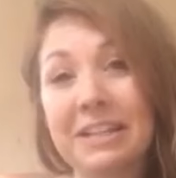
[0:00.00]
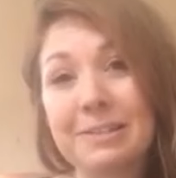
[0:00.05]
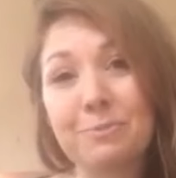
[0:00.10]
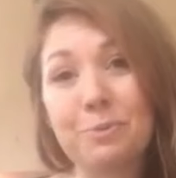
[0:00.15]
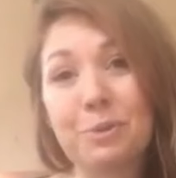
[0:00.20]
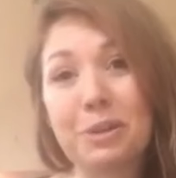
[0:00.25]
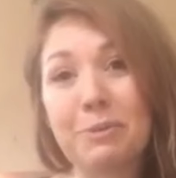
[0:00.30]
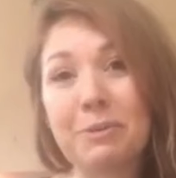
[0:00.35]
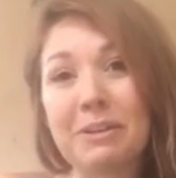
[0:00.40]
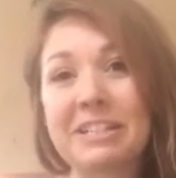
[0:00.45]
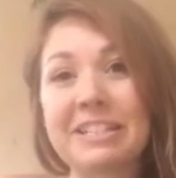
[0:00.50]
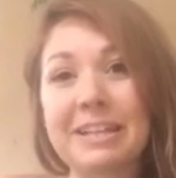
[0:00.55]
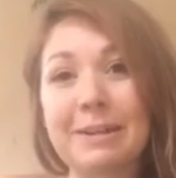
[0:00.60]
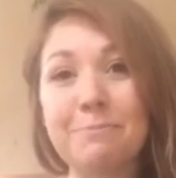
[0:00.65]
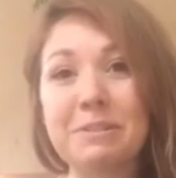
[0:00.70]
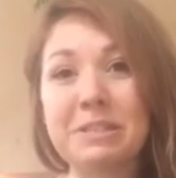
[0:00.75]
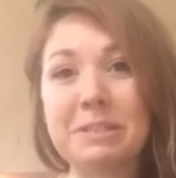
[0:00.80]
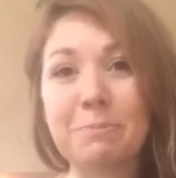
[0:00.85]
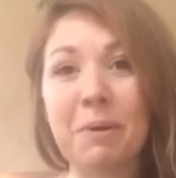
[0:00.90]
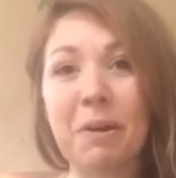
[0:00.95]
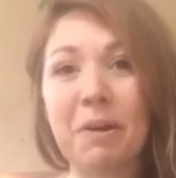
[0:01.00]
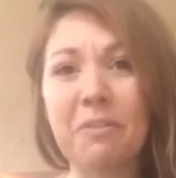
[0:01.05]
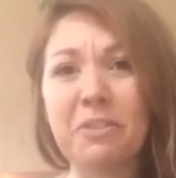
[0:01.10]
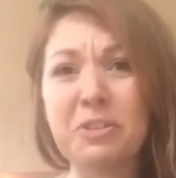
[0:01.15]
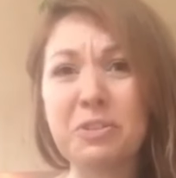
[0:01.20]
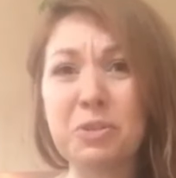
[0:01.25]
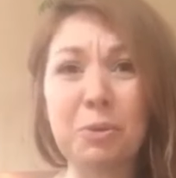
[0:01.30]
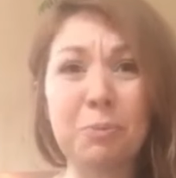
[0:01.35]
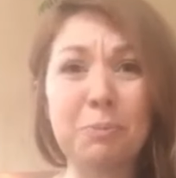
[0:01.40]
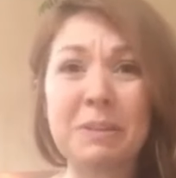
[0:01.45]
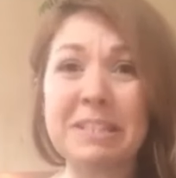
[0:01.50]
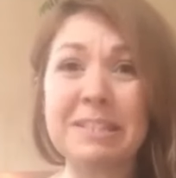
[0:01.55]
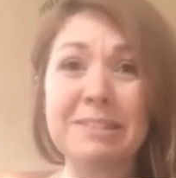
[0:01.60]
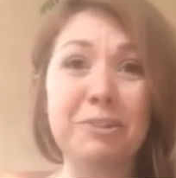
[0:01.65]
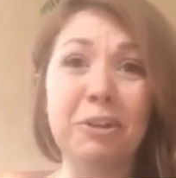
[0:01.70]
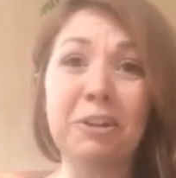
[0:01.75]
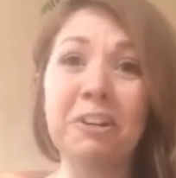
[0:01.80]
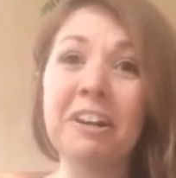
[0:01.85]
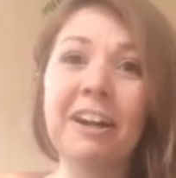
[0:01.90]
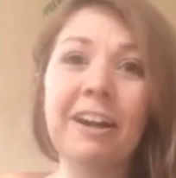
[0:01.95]
it's what you accept as part of the job. It's
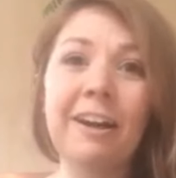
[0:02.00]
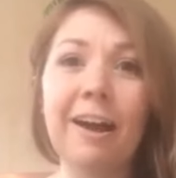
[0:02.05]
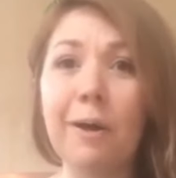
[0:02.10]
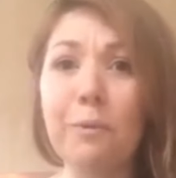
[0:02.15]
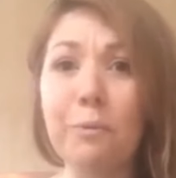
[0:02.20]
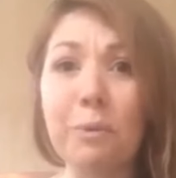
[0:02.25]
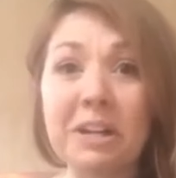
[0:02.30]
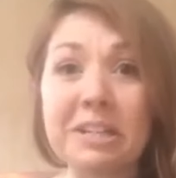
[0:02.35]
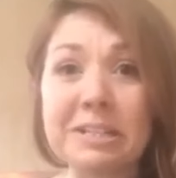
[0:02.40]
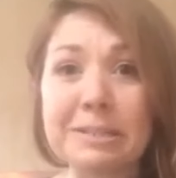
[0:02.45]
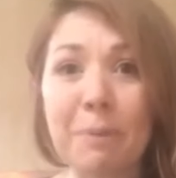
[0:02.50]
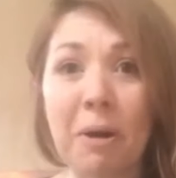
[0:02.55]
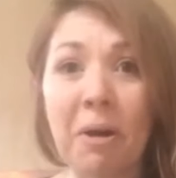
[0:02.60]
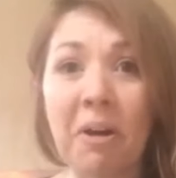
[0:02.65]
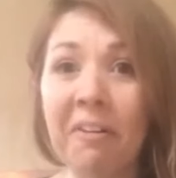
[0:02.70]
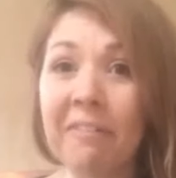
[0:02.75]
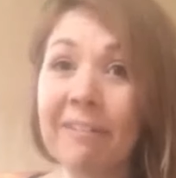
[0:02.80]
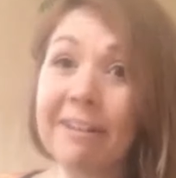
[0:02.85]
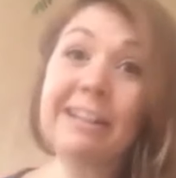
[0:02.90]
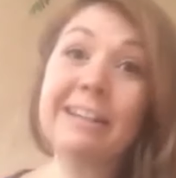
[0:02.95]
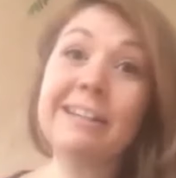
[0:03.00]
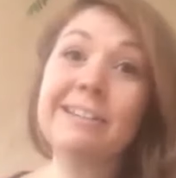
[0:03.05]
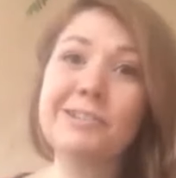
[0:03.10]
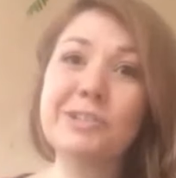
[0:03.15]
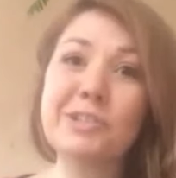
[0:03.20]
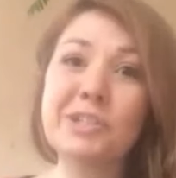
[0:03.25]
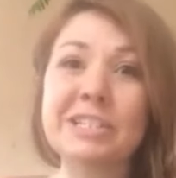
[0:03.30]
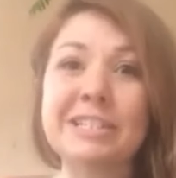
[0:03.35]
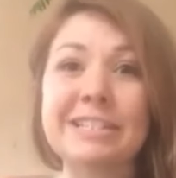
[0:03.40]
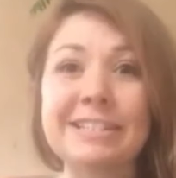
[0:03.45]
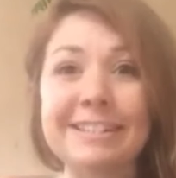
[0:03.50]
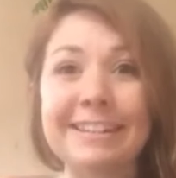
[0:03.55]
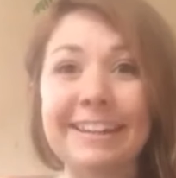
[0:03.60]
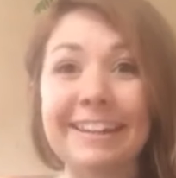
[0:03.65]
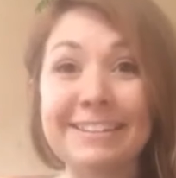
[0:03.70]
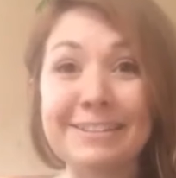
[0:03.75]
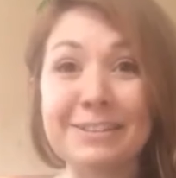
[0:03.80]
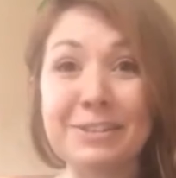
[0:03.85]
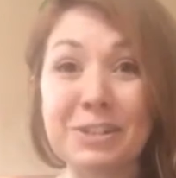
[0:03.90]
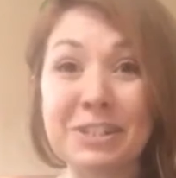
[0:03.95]
not a worse part. It's
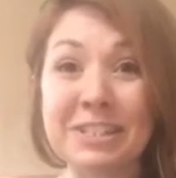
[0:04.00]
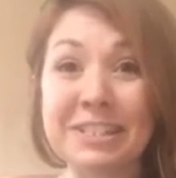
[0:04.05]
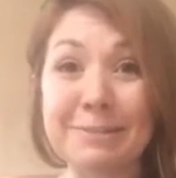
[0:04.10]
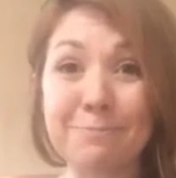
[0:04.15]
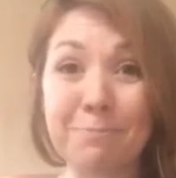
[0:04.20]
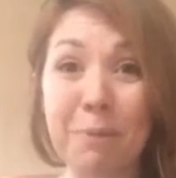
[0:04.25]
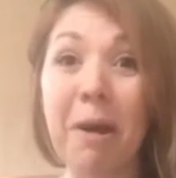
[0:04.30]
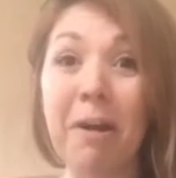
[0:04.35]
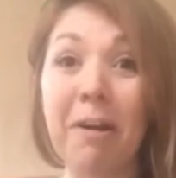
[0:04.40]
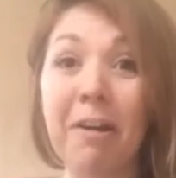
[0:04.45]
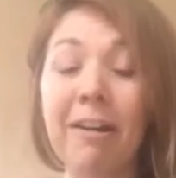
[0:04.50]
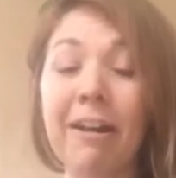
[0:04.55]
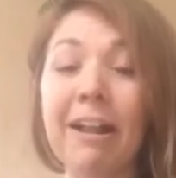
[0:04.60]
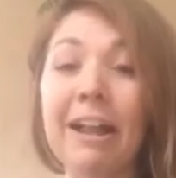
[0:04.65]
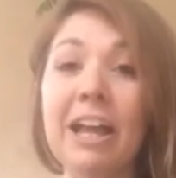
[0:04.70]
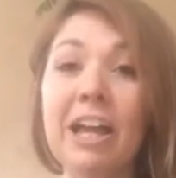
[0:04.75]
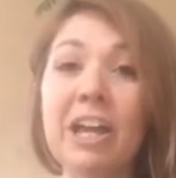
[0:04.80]
just a part.